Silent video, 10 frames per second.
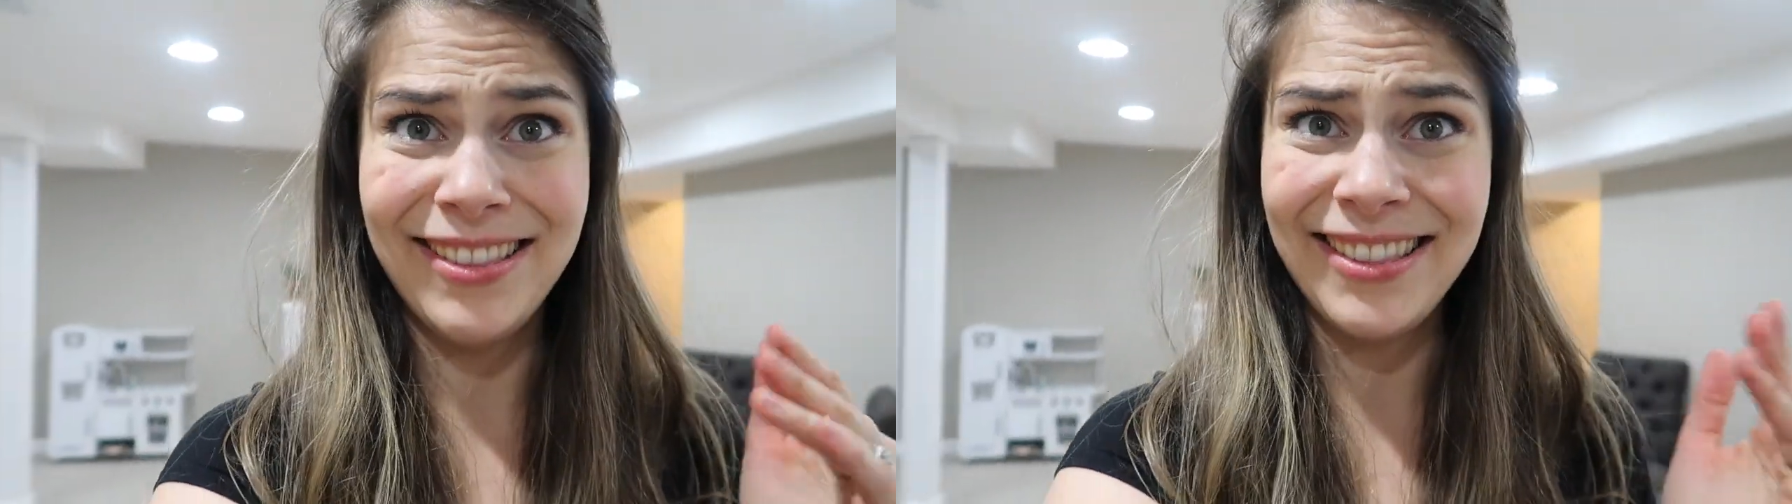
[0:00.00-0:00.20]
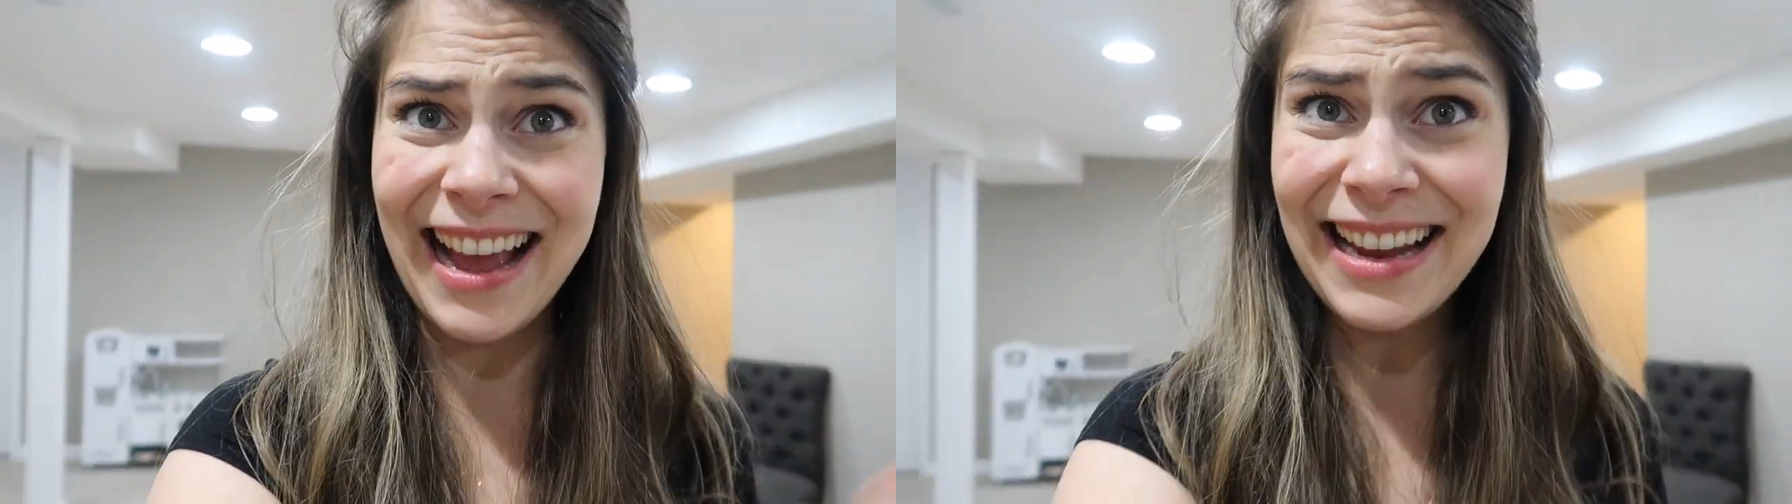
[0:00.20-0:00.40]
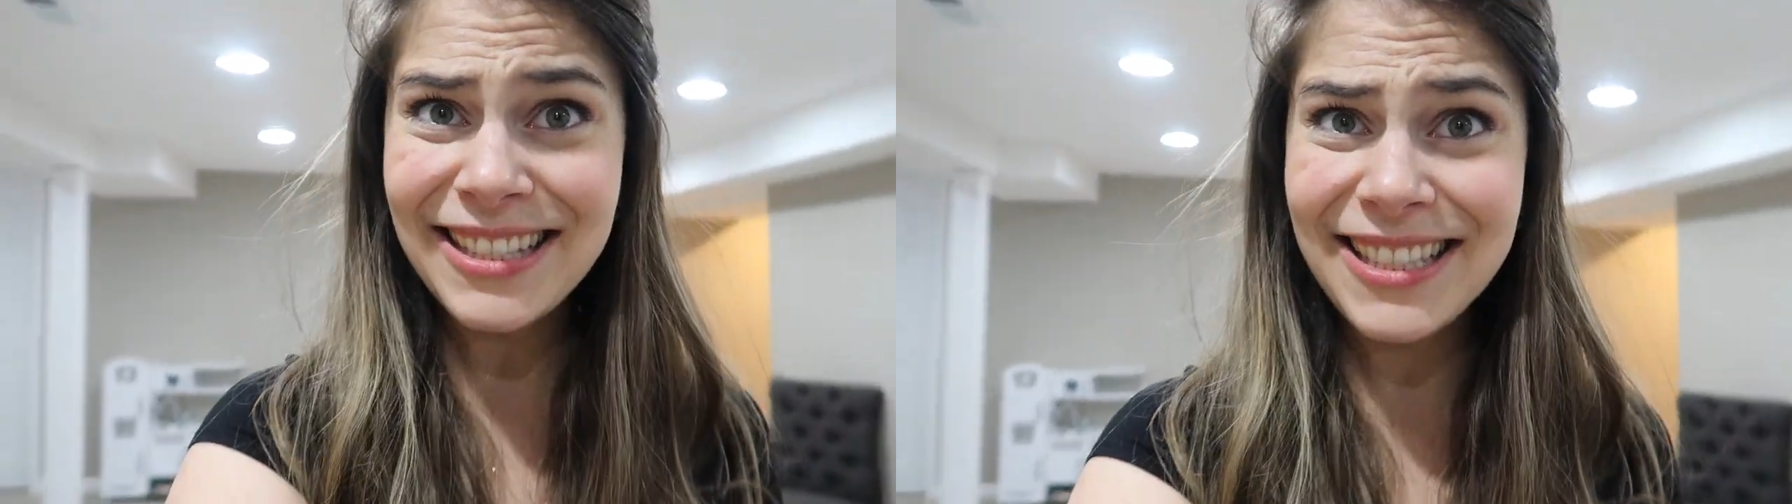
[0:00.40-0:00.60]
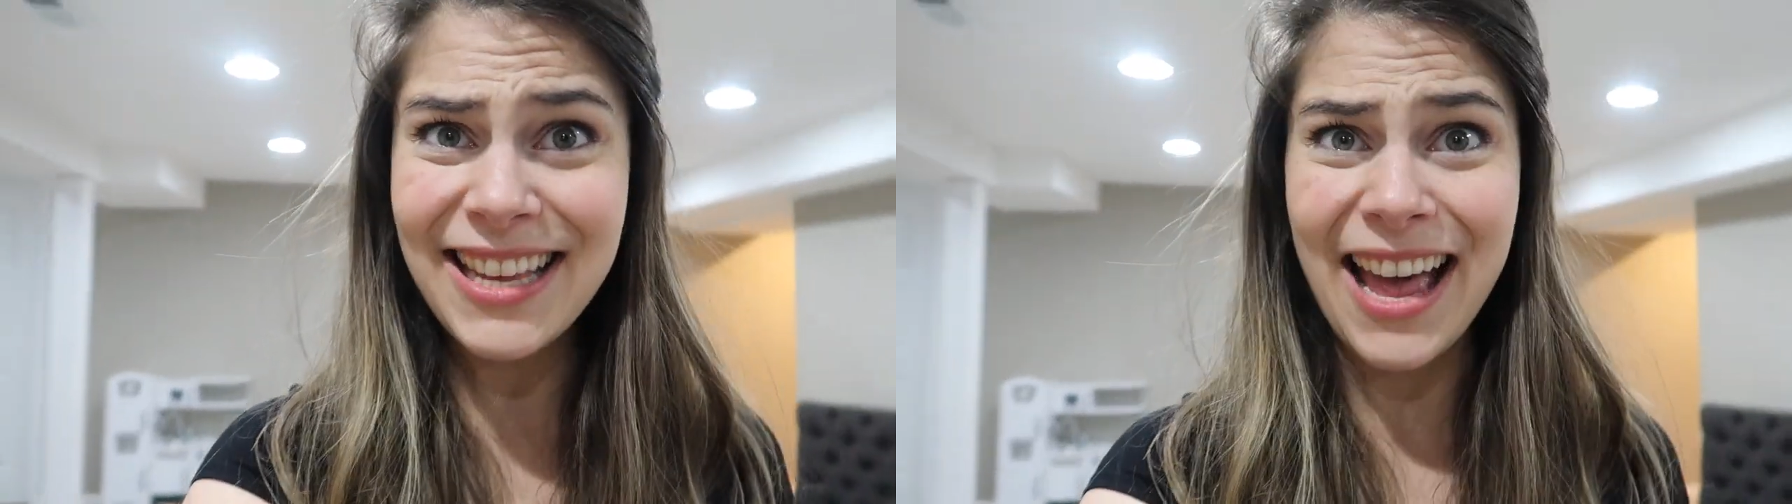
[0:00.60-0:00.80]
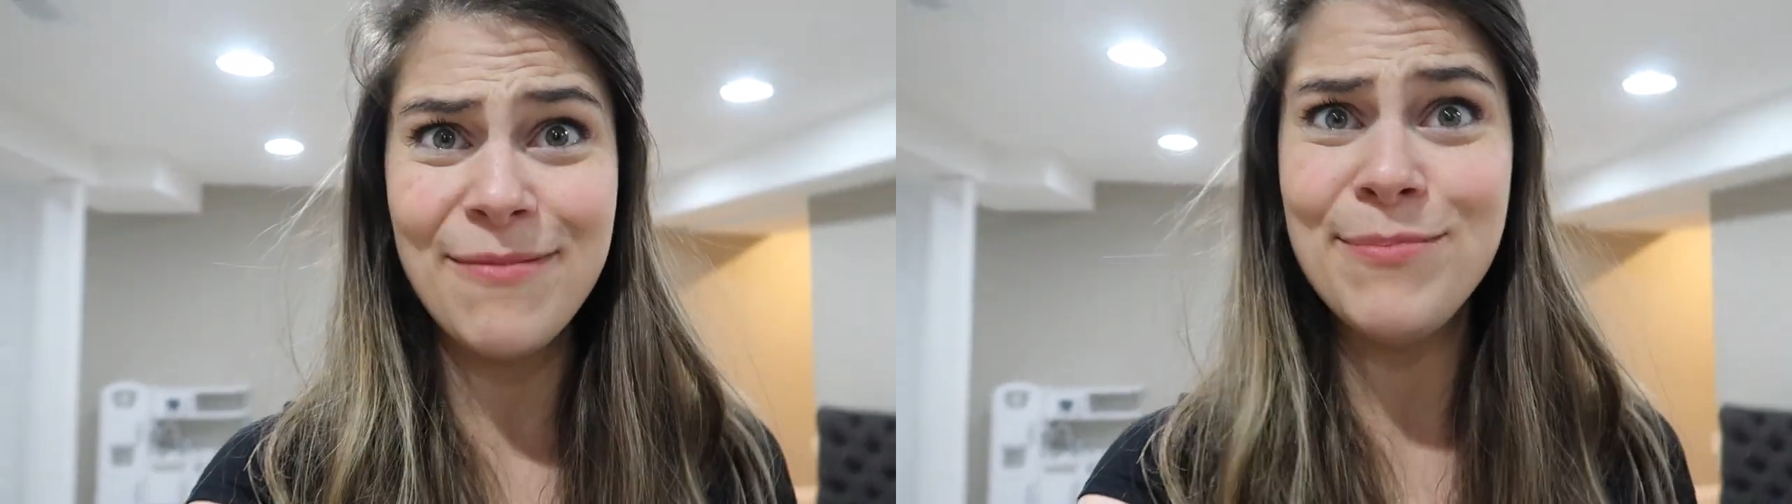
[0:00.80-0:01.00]
Lice?
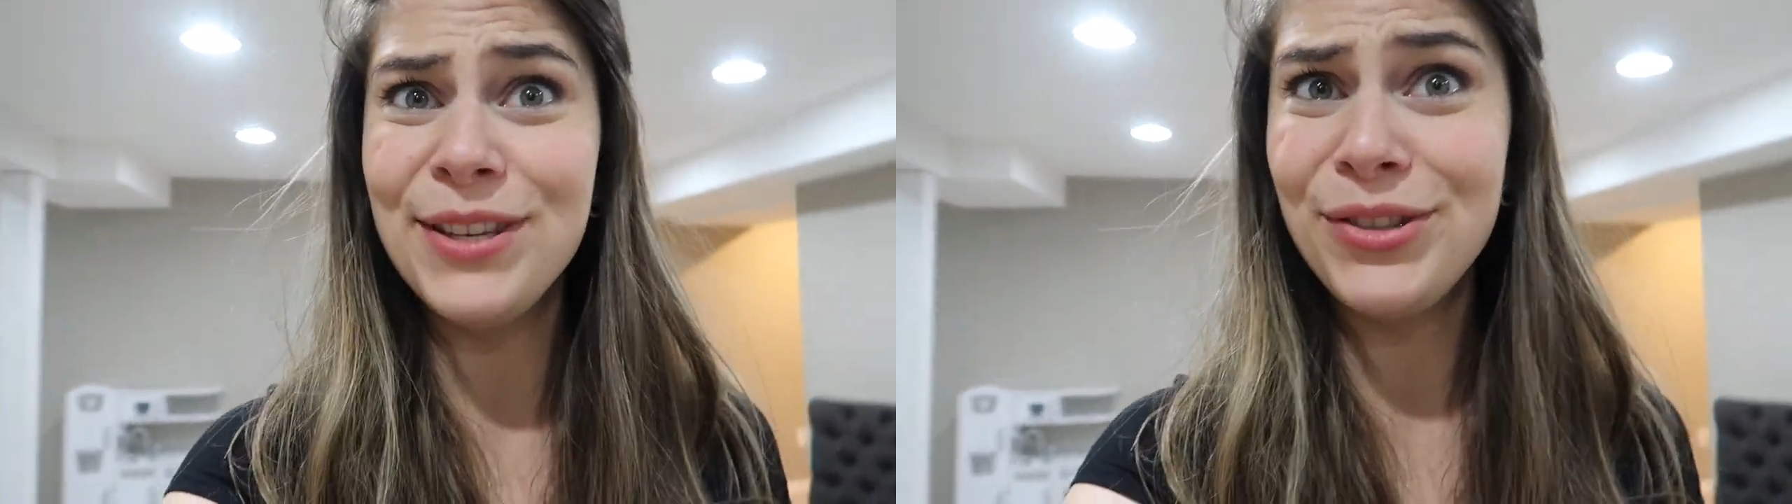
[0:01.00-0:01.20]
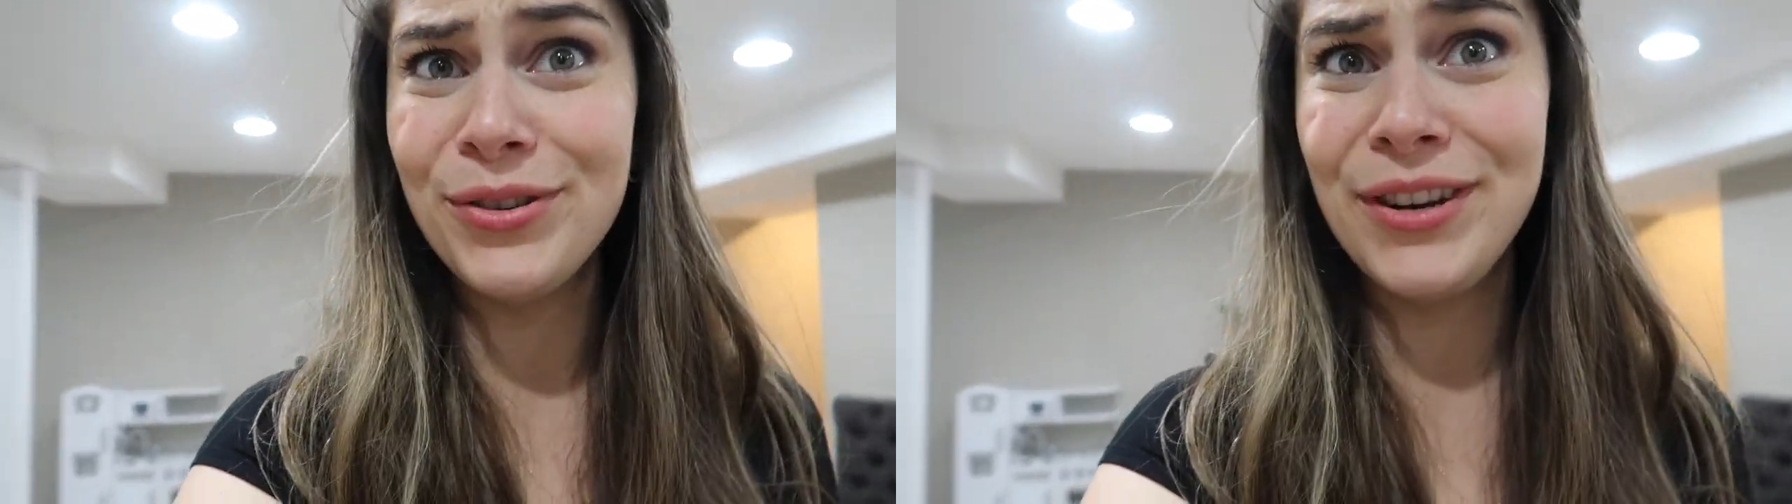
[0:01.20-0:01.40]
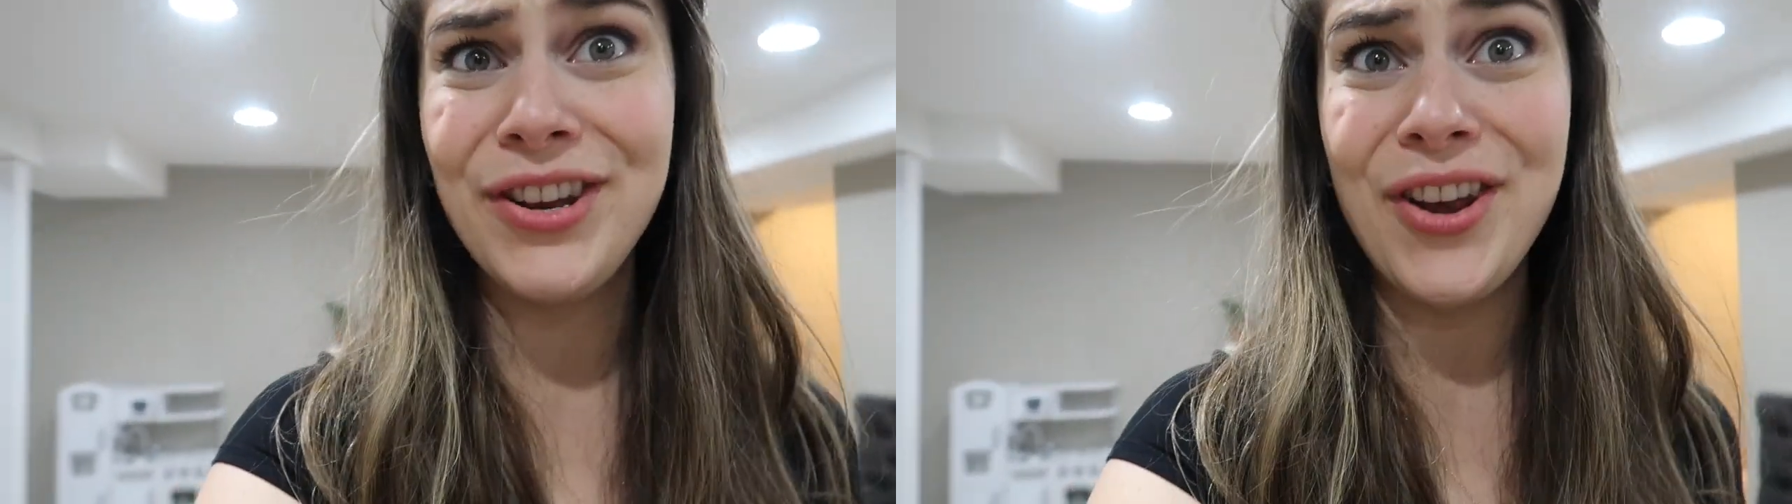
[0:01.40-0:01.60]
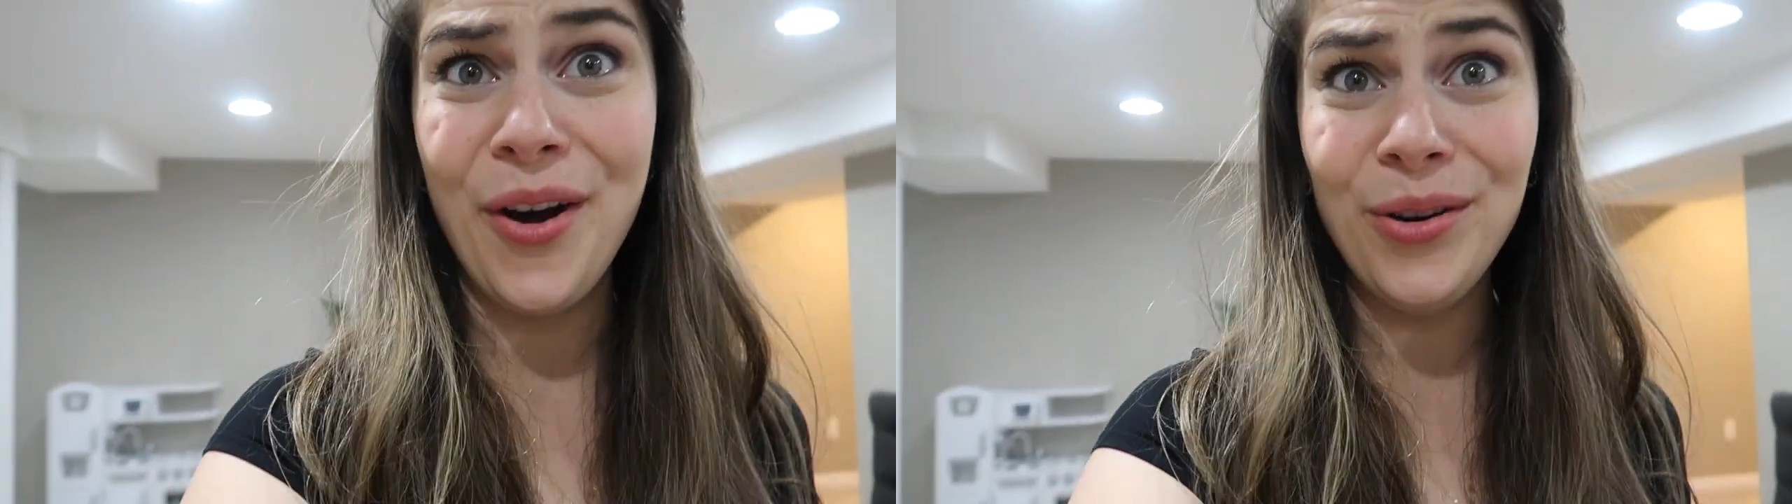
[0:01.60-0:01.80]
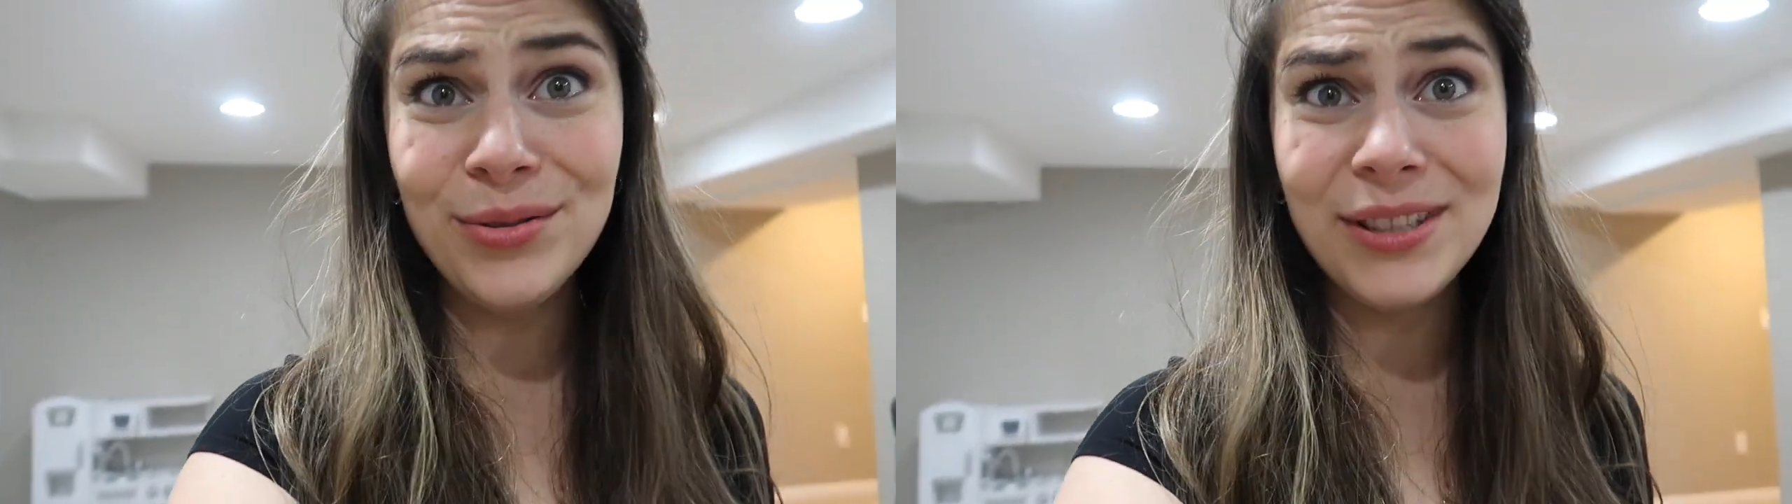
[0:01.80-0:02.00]
A mystery
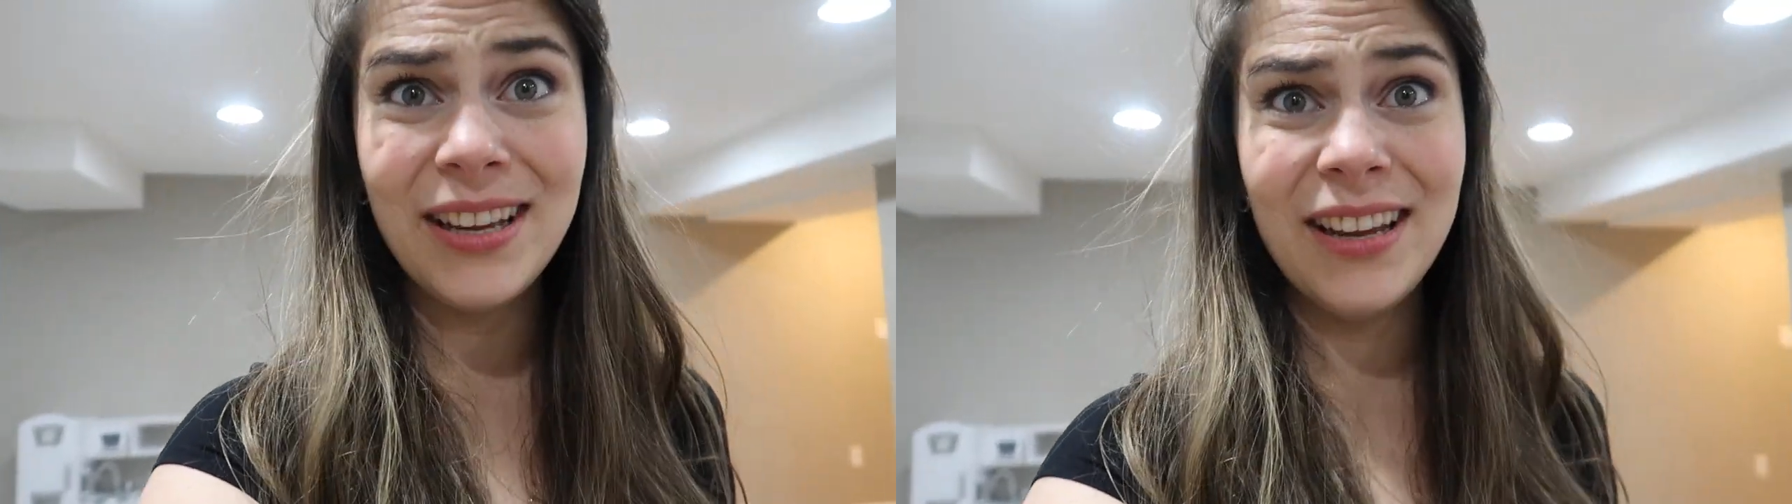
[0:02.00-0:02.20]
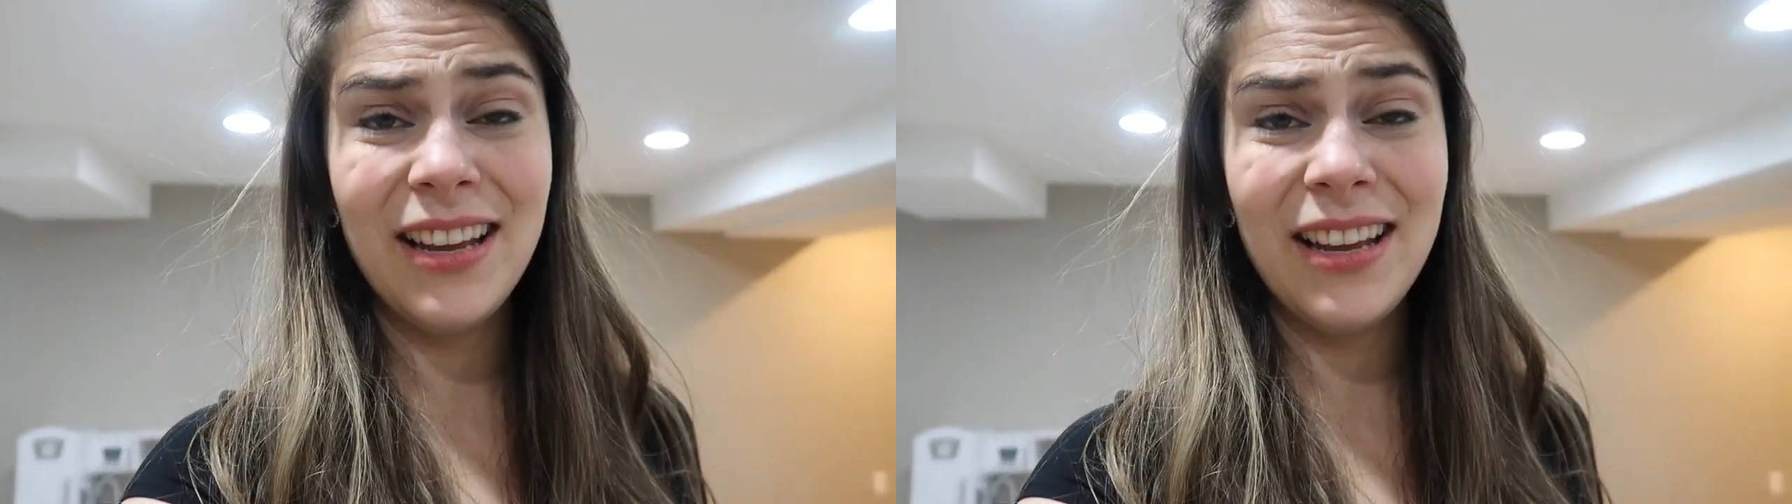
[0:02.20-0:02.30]
note?